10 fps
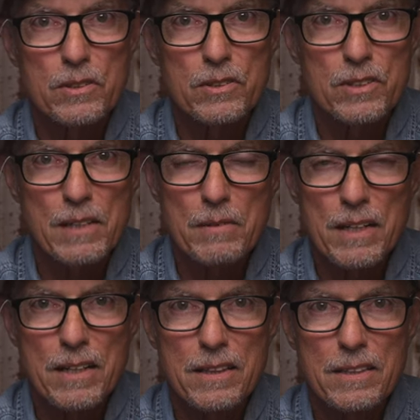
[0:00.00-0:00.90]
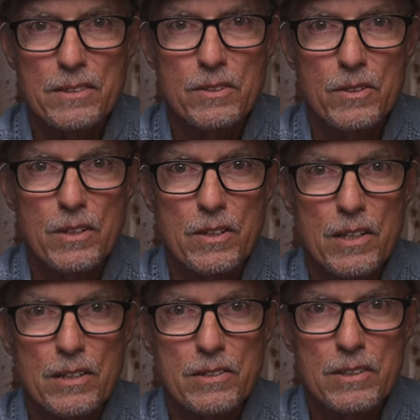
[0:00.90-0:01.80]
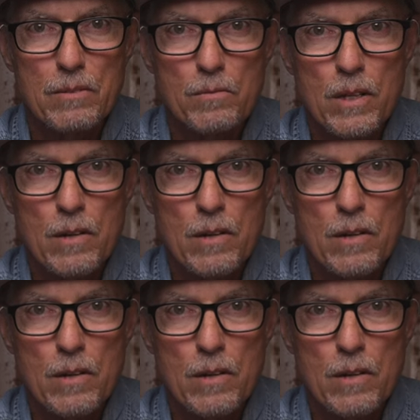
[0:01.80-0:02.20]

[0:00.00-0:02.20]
the same kind of things going on, except